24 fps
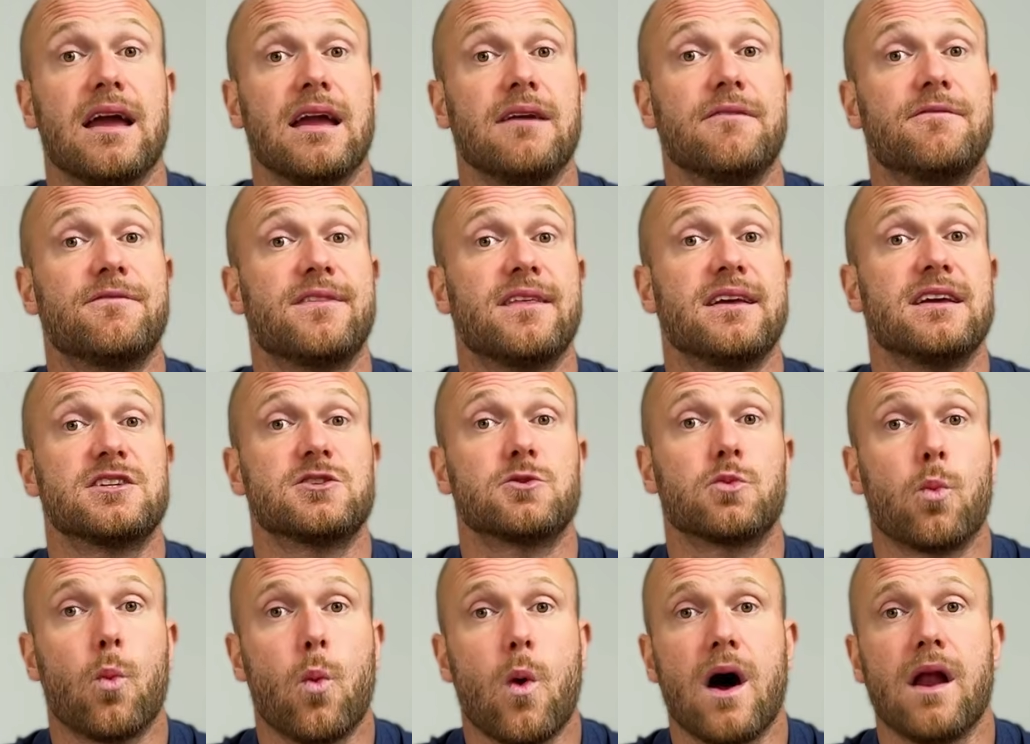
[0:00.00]
If there's
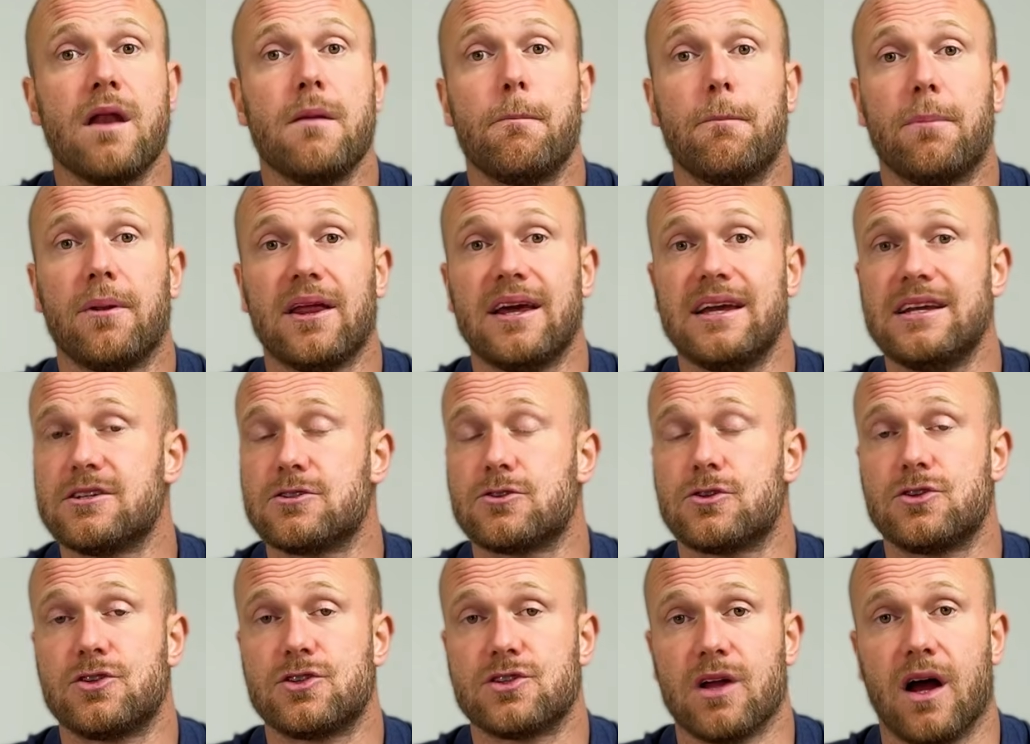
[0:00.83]
one place
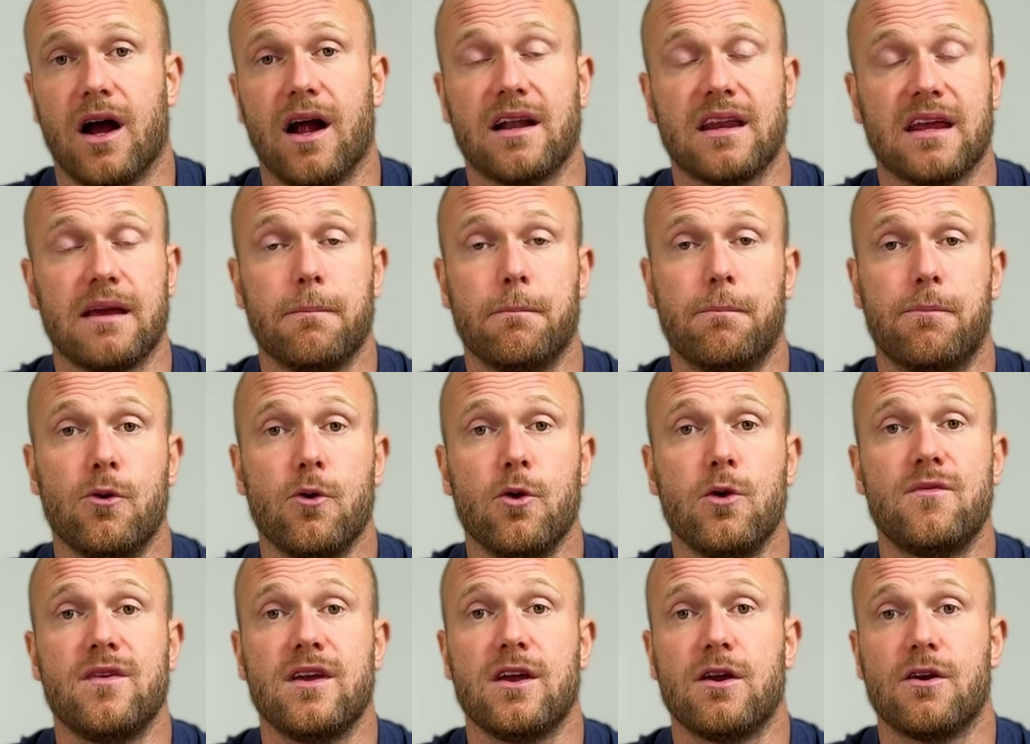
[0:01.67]
to start
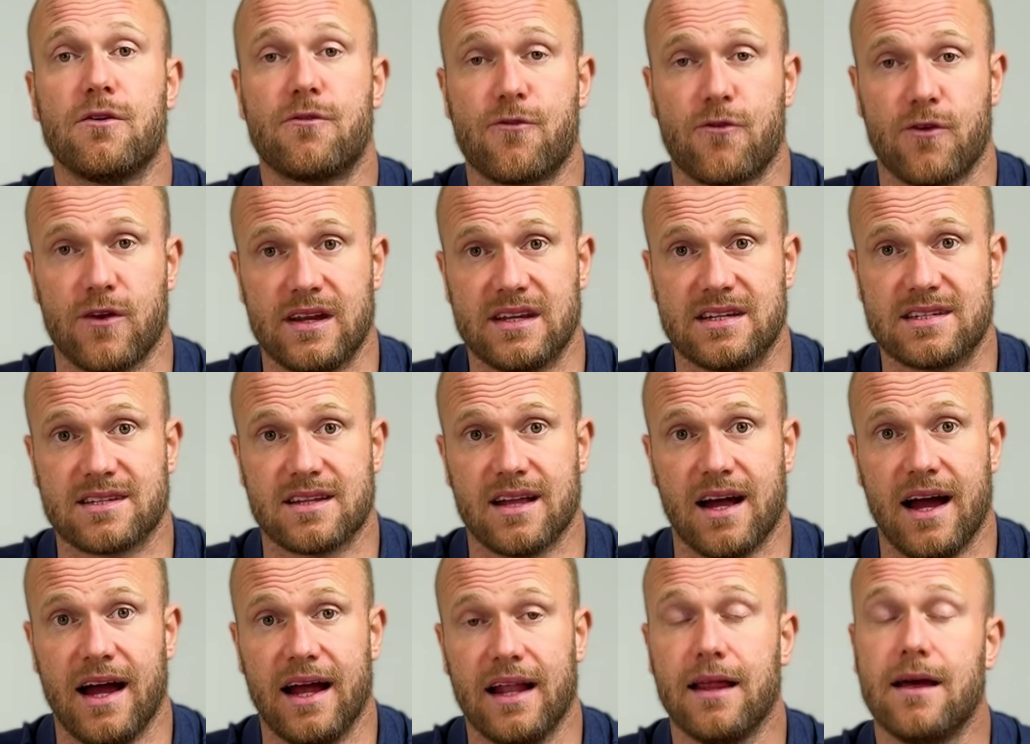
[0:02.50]
improving your
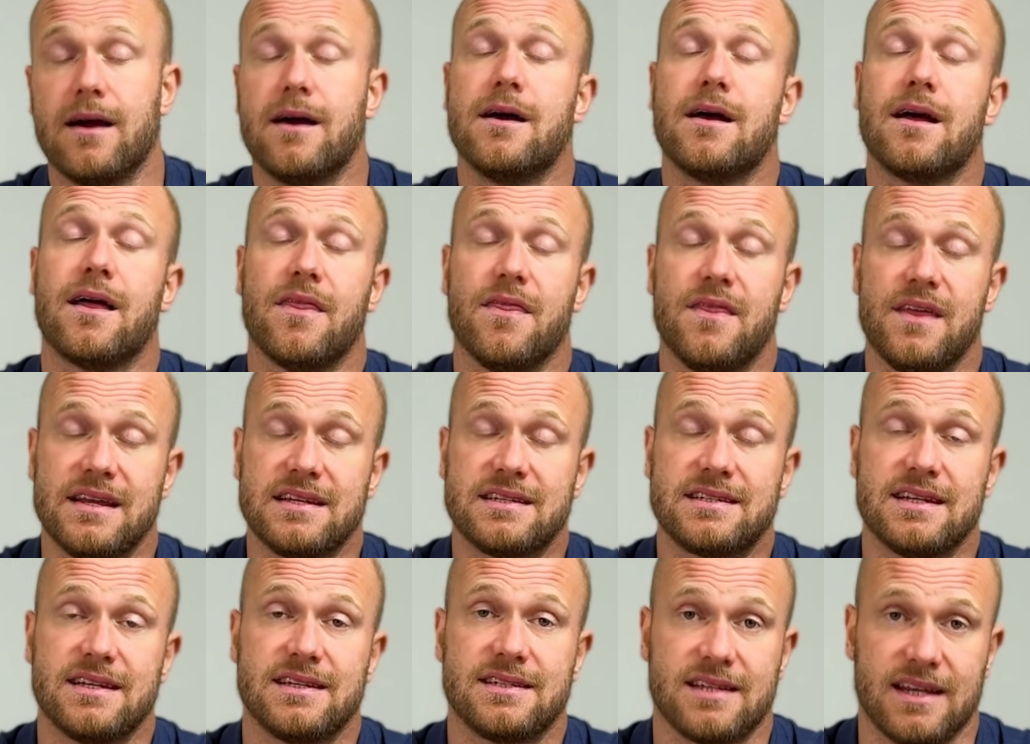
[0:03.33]
freestyle, this
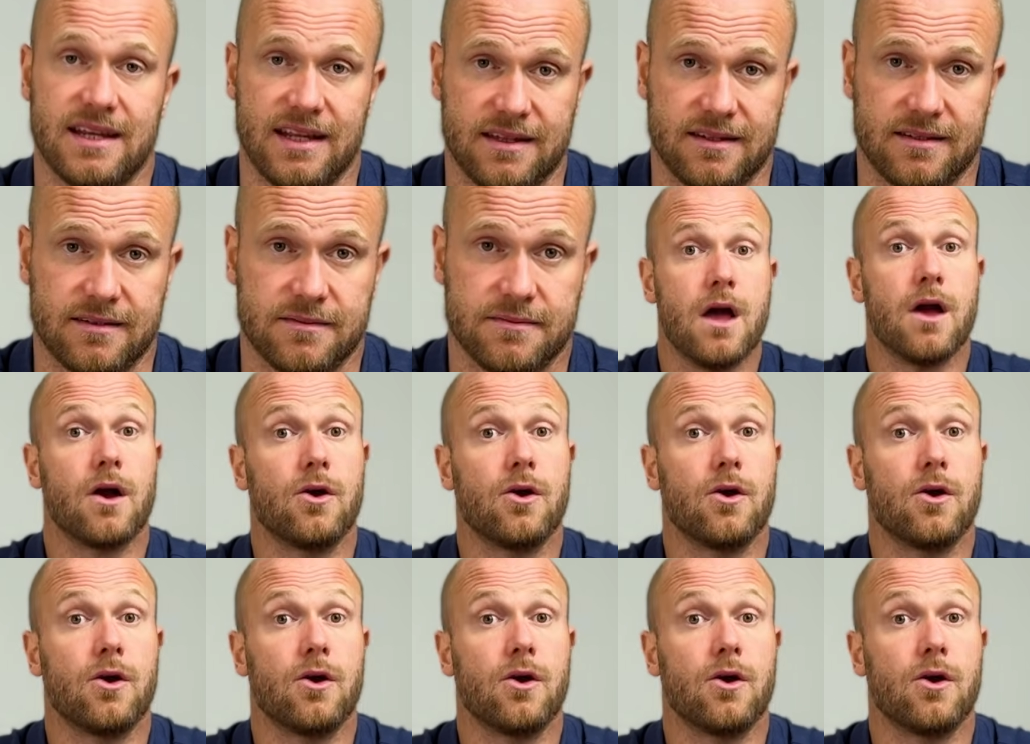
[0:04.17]
is it.